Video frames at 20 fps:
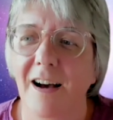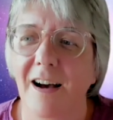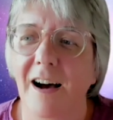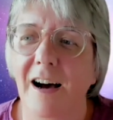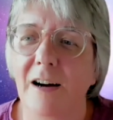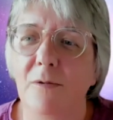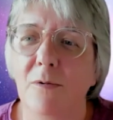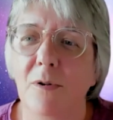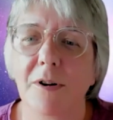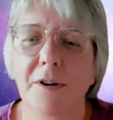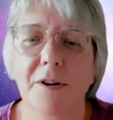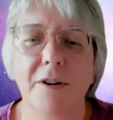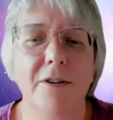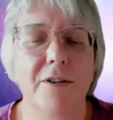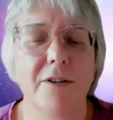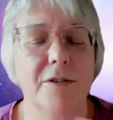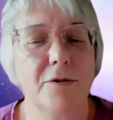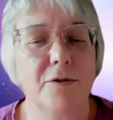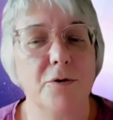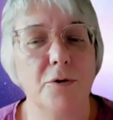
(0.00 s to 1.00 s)
I
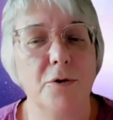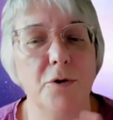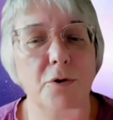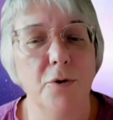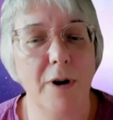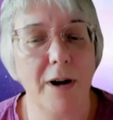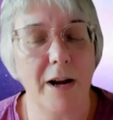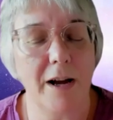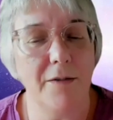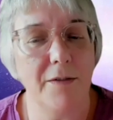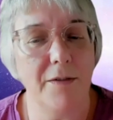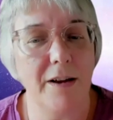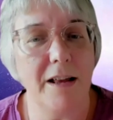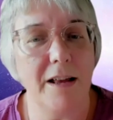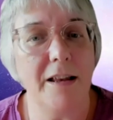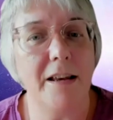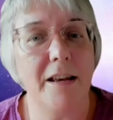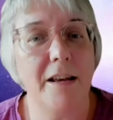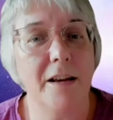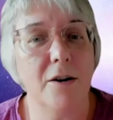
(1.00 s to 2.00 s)
wonder, do you have
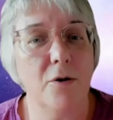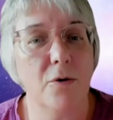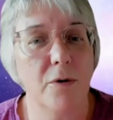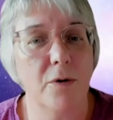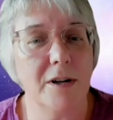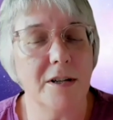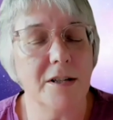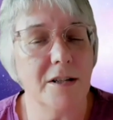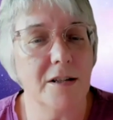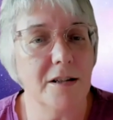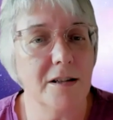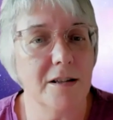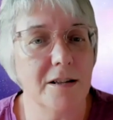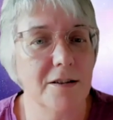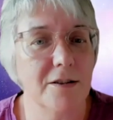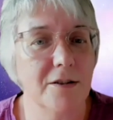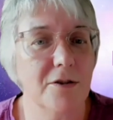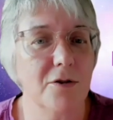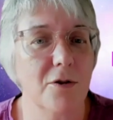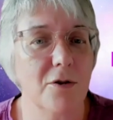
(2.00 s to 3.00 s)
any
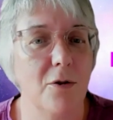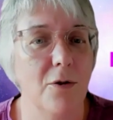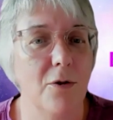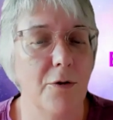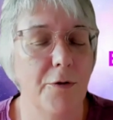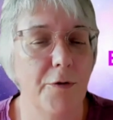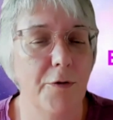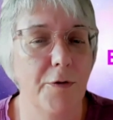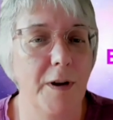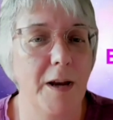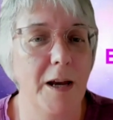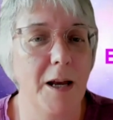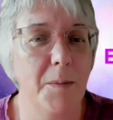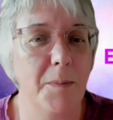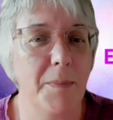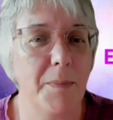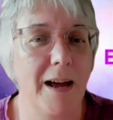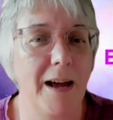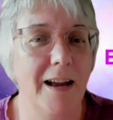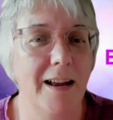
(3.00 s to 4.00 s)
questions or
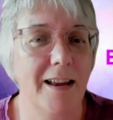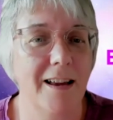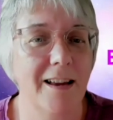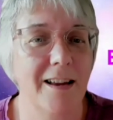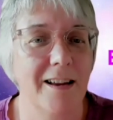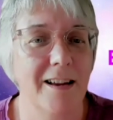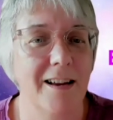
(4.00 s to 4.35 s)
feedback